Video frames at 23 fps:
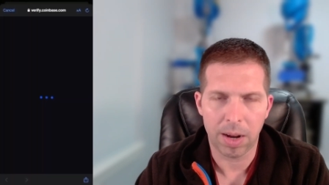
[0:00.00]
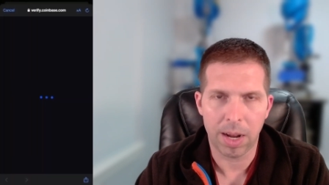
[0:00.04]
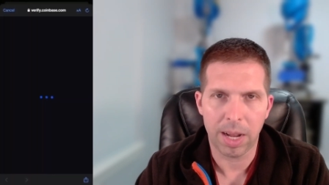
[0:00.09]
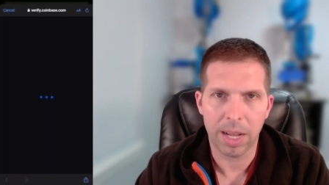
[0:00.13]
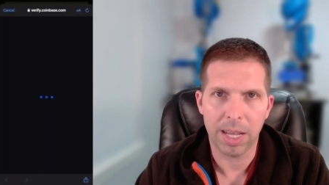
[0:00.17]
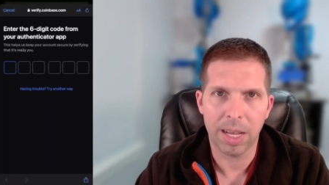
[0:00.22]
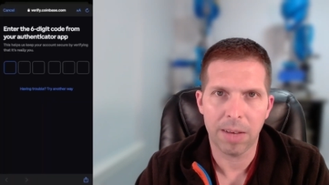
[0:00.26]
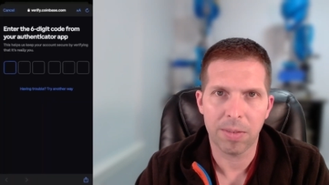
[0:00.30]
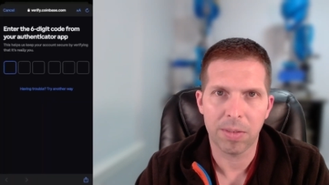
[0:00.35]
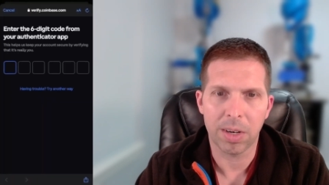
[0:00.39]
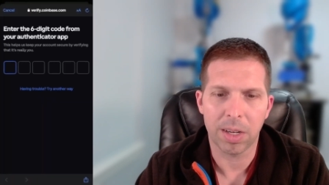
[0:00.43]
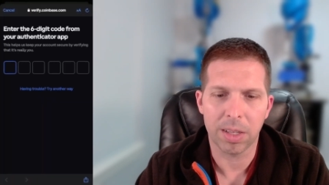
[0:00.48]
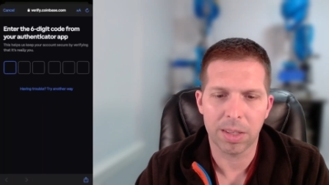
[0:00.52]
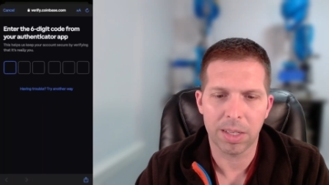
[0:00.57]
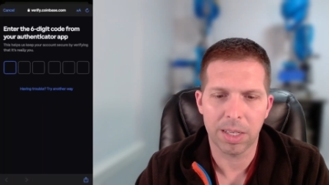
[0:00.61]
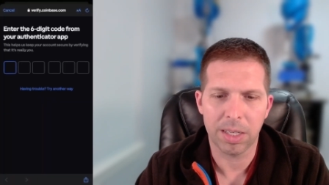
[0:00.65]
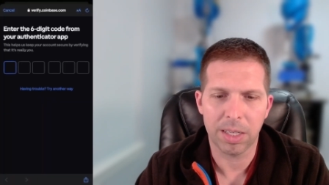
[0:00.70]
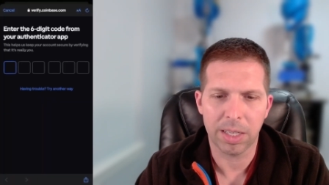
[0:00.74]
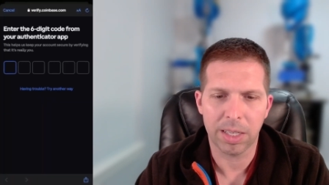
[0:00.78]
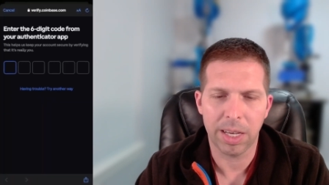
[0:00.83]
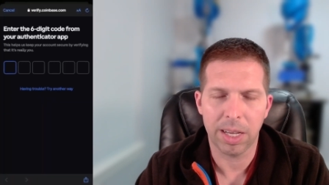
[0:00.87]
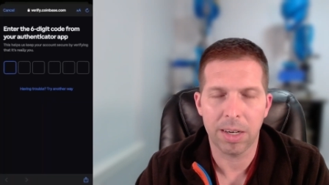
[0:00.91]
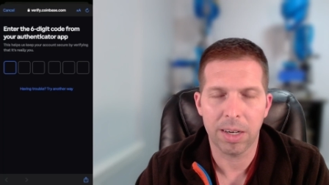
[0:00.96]
I have an
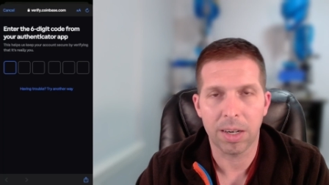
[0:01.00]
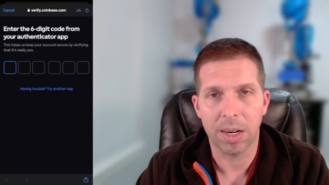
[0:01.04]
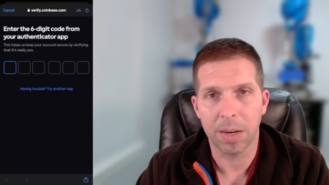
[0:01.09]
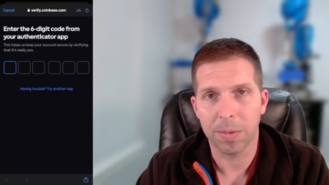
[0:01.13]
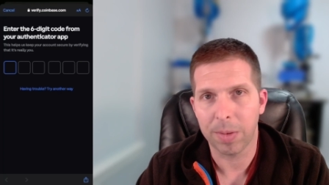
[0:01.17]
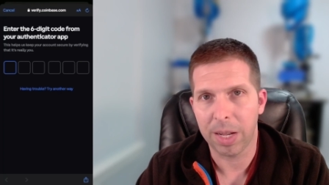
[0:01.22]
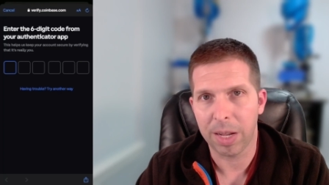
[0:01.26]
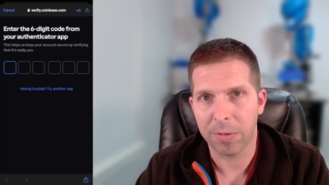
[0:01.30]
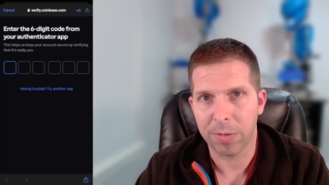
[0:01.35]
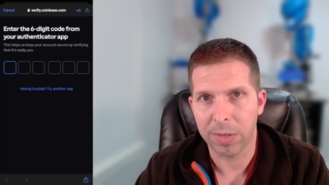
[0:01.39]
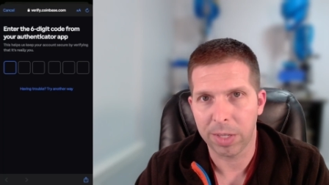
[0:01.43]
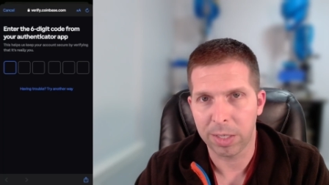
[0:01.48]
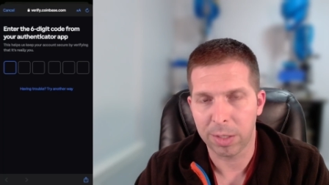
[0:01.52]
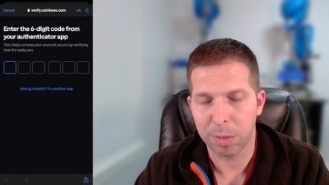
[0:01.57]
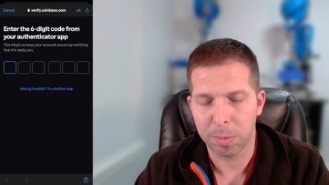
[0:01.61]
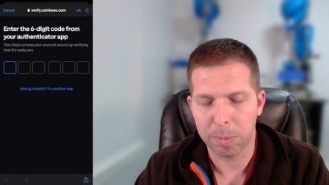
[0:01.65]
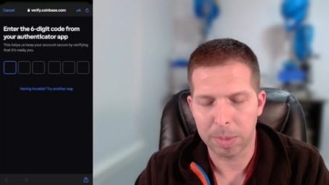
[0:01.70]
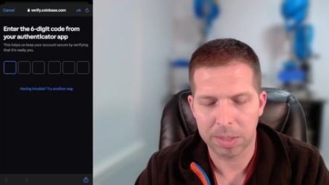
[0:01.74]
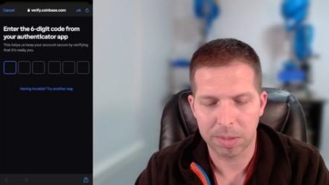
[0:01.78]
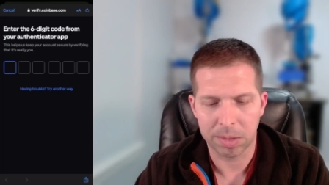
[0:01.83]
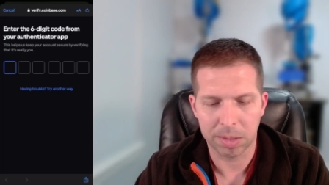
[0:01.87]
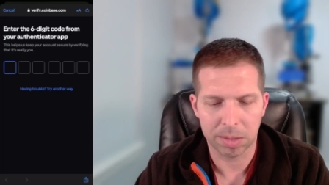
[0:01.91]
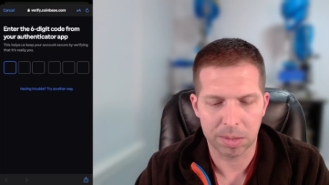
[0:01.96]
authenticator. I'm gonna have to enter
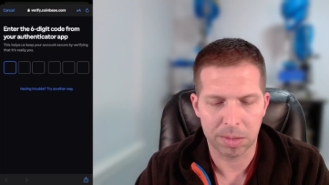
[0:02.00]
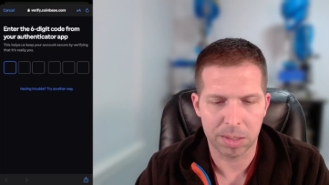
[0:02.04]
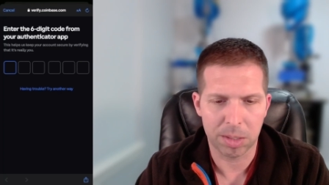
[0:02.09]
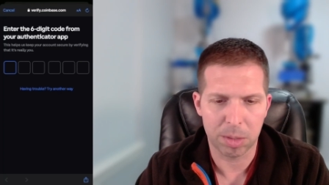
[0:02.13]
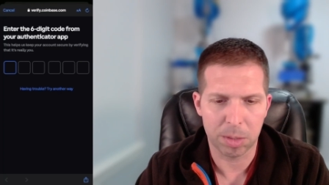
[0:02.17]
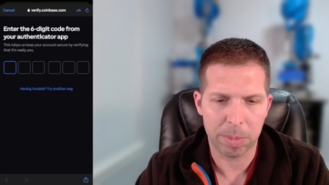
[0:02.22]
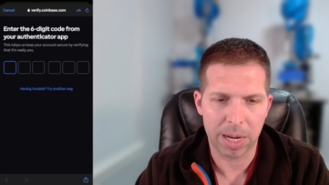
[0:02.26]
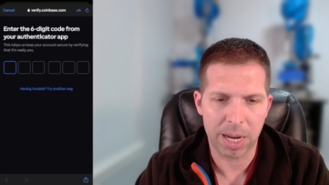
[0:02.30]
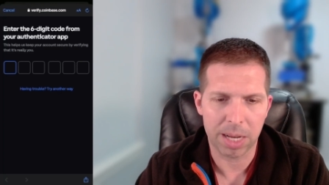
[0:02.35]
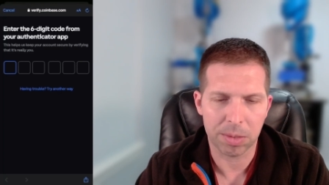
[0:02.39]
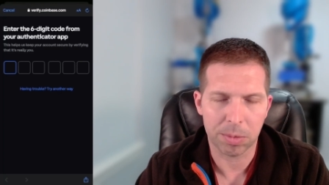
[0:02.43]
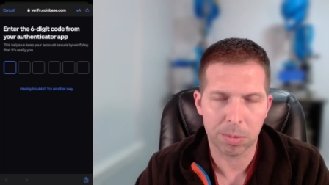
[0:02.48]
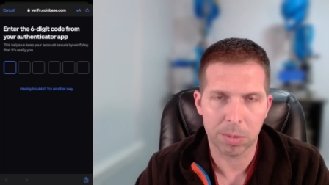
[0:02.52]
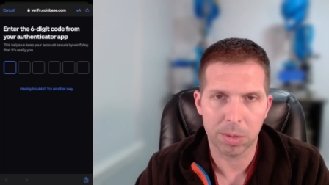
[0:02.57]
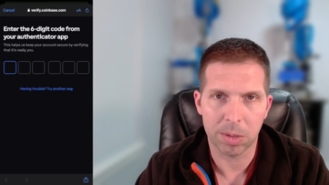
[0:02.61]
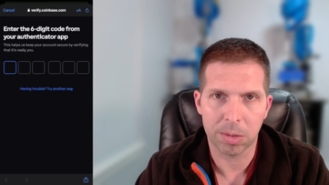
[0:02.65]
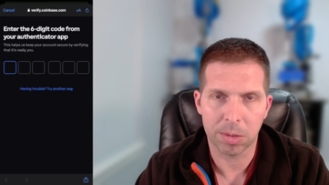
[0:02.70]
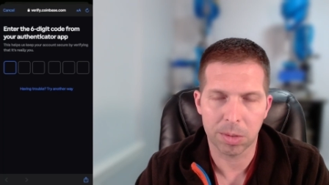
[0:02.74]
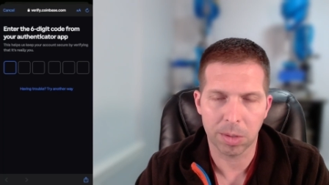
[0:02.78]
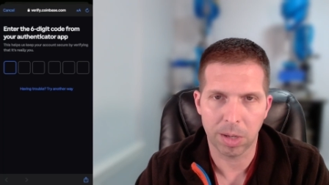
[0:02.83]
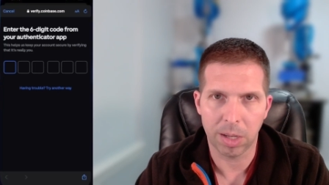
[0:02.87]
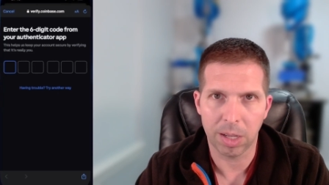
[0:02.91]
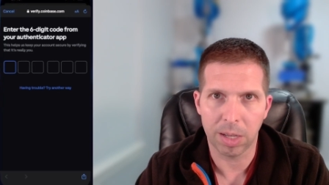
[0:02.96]
my six digit password,
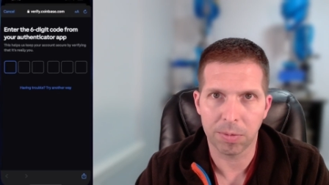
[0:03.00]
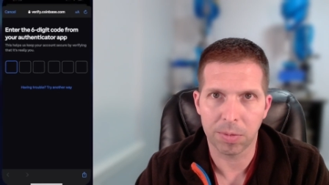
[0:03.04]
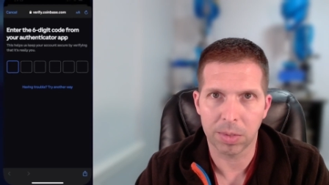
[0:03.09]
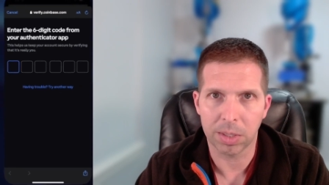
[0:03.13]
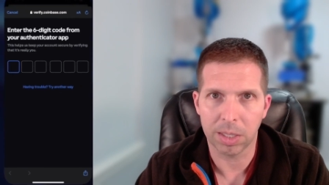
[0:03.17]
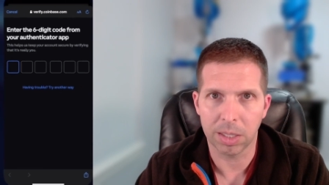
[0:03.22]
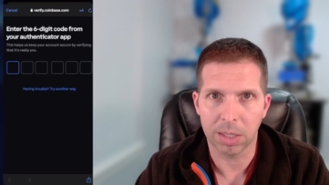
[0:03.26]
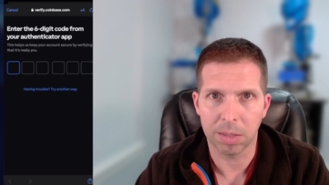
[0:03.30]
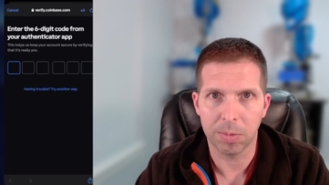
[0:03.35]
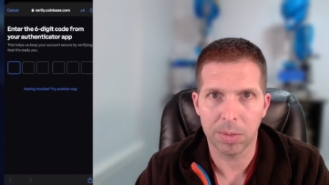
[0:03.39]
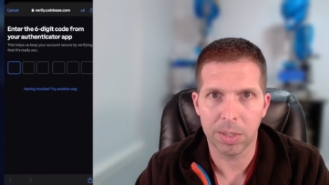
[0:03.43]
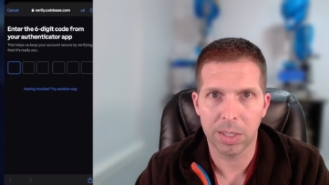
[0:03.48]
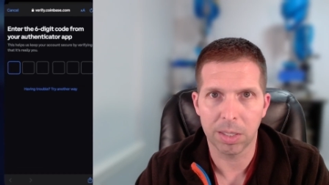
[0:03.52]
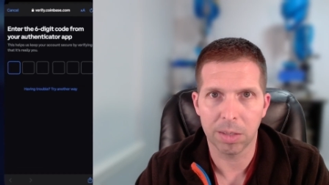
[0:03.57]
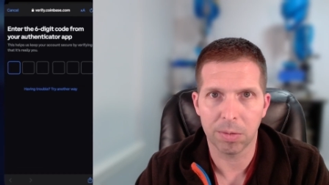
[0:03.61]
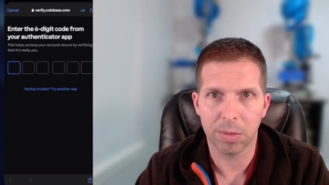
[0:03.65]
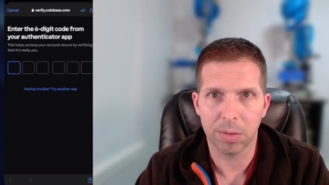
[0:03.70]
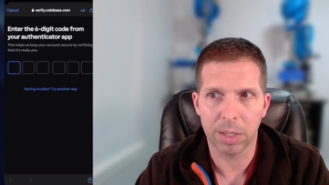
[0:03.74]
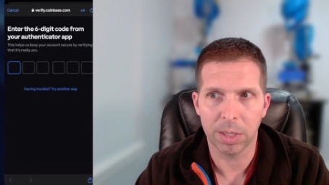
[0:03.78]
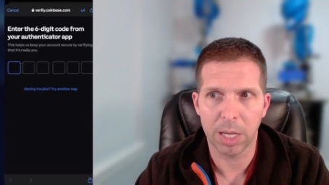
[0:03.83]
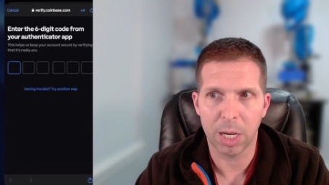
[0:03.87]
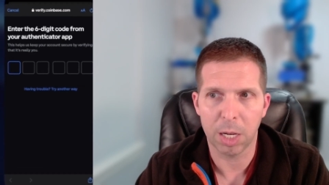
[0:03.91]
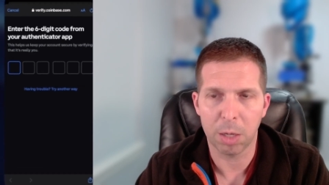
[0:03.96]
so I'll have to cut the video
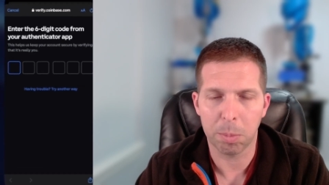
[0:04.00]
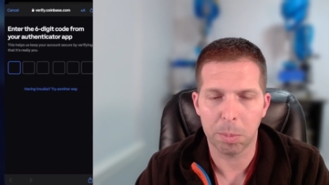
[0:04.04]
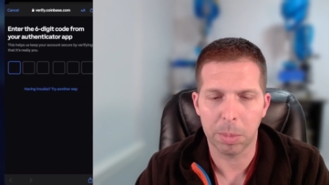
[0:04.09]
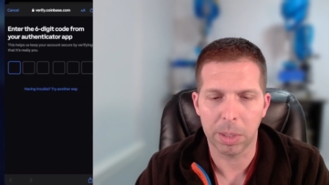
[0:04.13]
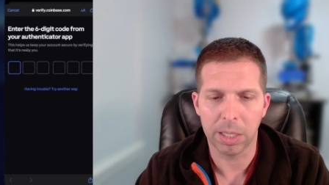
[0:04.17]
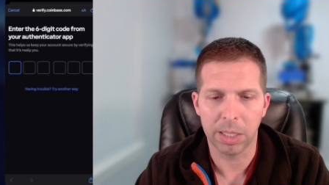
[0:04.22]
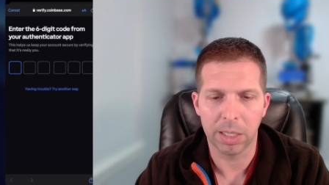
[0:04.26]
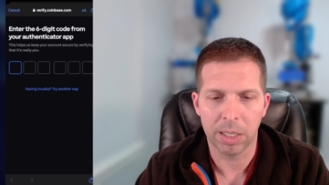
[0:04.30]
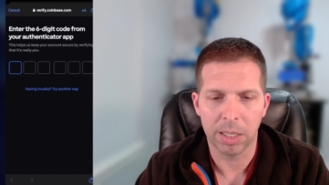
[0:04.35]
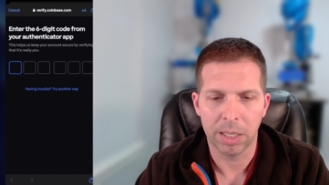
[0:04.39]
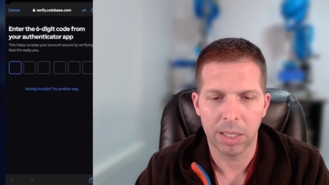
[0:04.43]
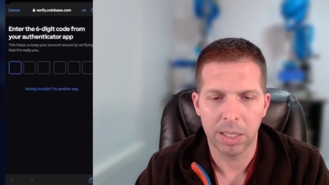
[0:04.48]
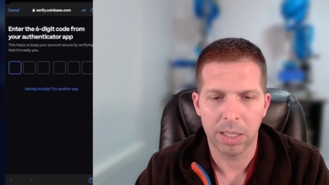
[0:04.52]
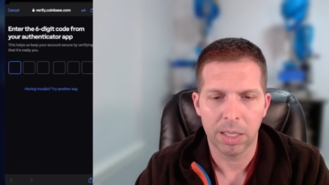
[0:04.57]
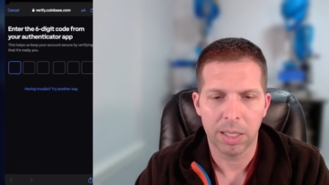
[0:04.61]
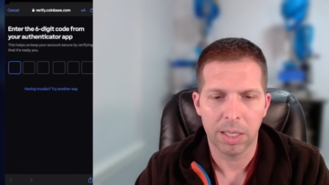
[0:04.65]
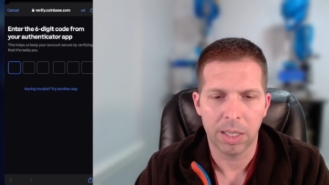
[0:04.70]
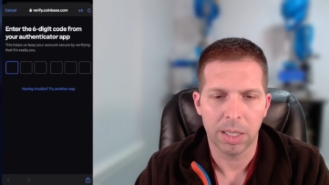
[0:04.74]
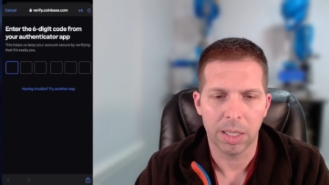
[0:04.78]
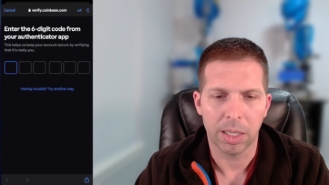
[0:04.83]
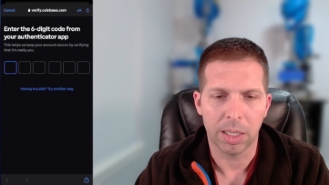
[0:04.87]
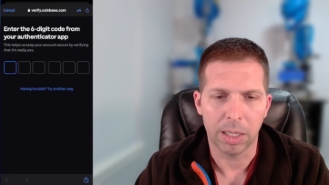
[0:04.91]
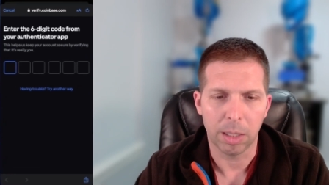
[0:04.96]
for that, but
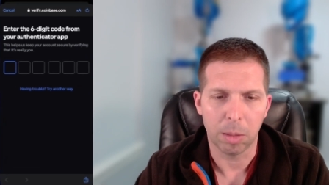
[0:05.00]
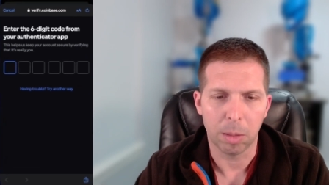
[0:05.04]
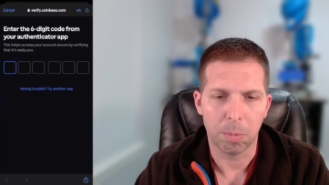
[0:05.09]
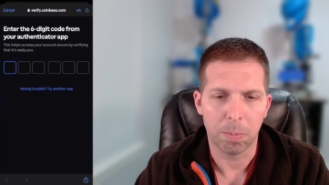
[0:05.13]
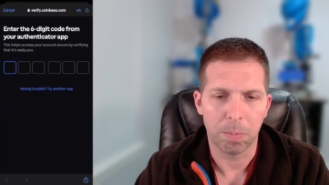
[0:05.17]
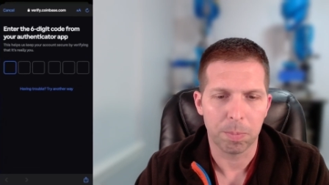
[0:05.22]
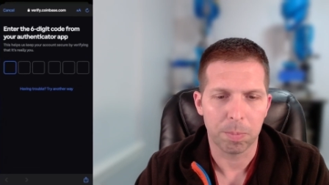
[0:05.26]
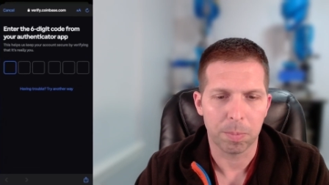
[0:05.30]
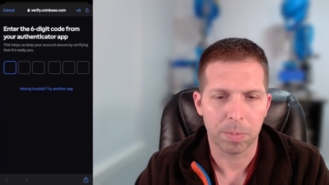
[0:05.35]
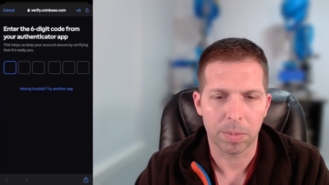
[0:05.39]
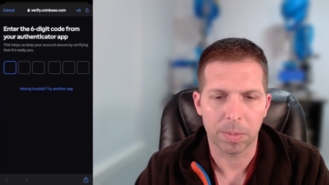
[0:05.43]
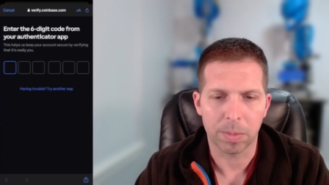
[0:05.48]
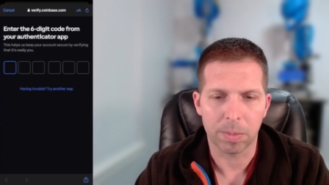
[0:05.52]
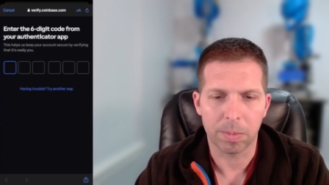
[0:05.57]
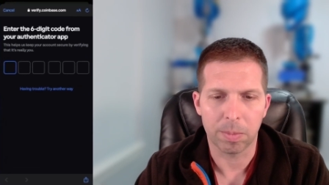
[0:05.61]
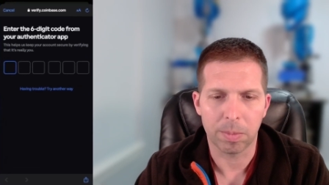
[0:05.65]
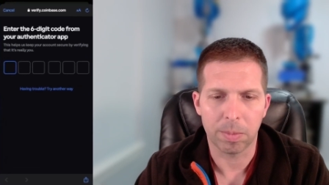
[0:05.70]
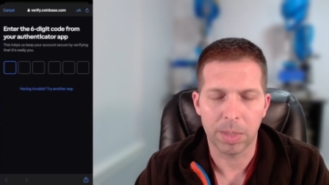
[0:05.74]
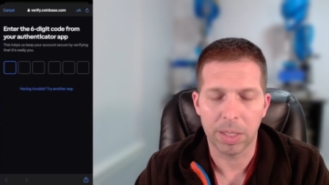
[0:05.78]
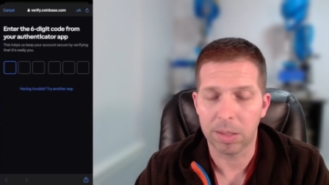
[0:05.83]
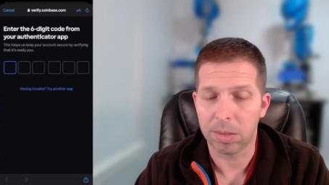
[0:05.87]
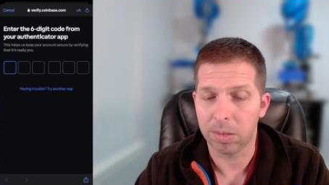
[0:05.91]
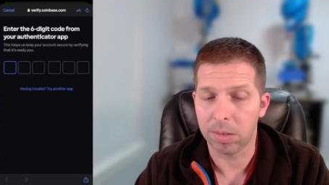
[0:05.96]
um,
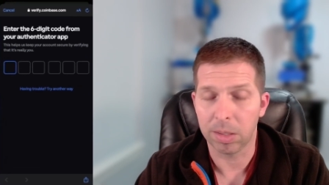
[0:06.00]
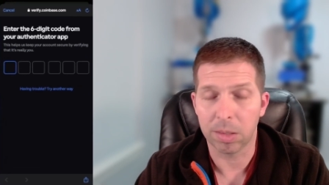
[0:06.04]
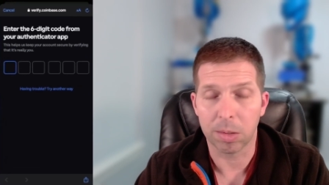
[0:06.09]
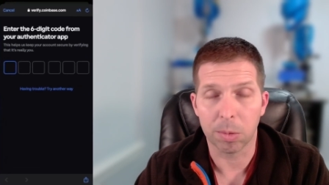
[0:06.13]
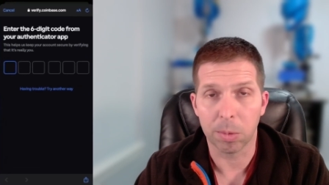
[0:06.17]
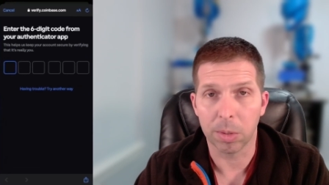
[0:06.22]
it's, it's a